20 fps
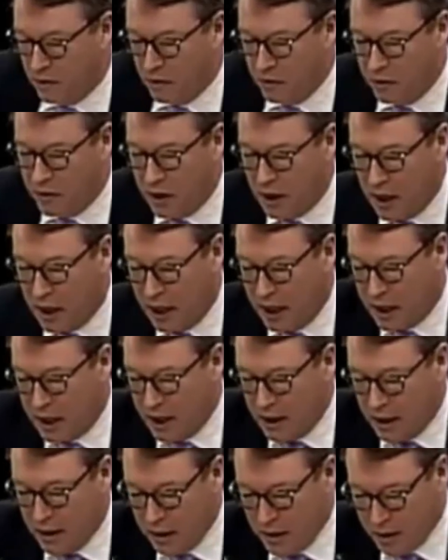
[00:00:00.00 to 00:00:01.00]
ERCOT
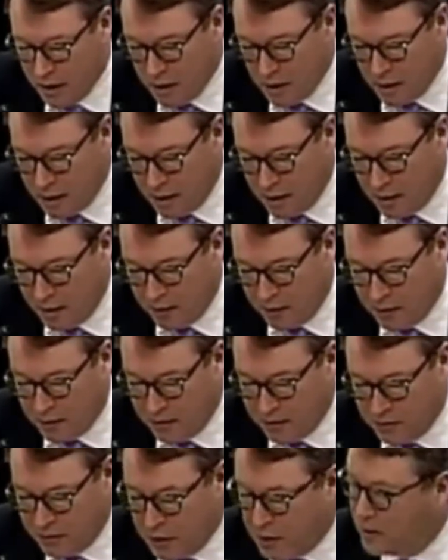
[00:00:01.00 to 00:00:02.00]

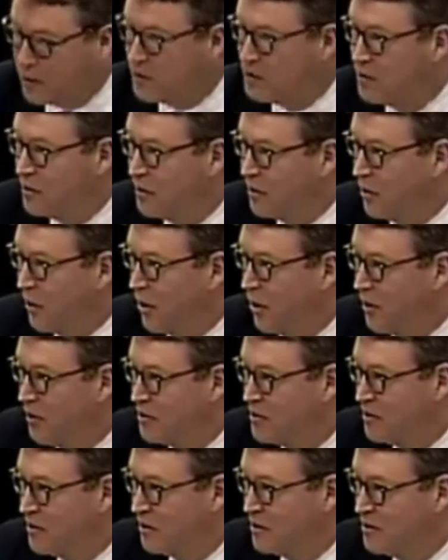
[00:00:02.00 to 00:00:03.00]
jealously
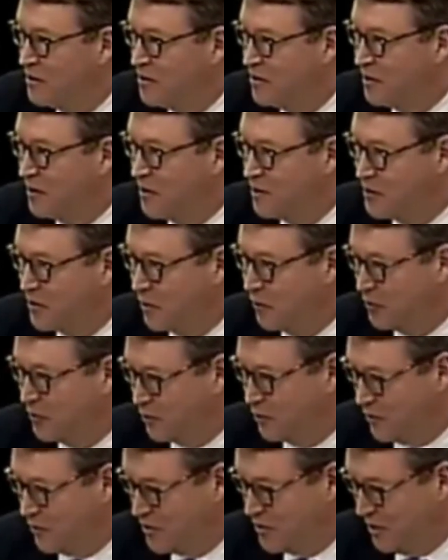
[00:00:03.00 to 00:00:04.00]
guards its own
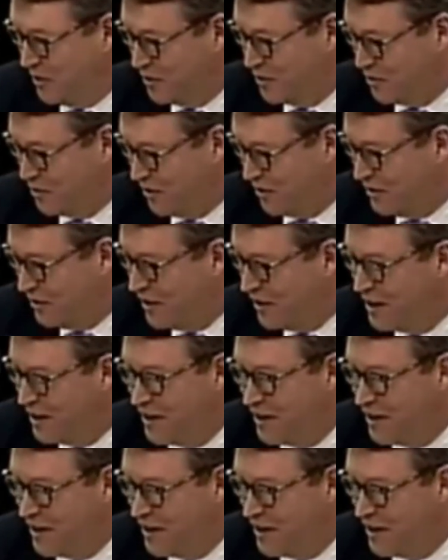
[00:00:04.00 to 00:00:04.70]
jurisdiction